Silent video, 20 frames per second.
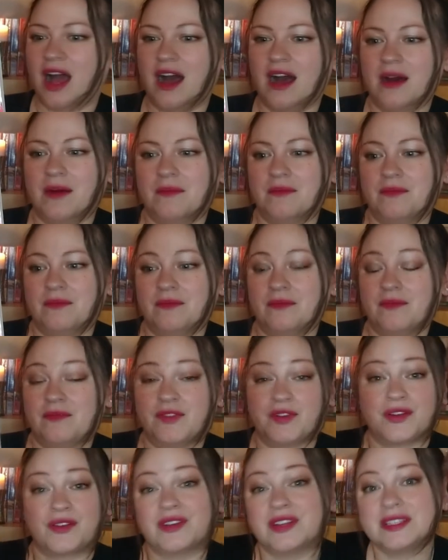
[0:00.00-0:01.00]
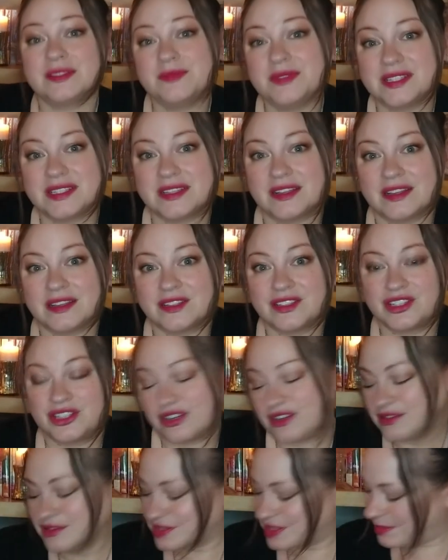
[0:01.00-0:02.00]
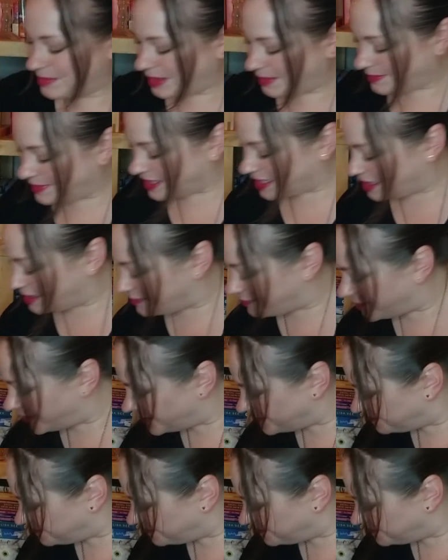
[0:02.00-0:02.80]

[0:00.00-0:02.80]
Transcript: um, for Christmas next year. So that might be kind of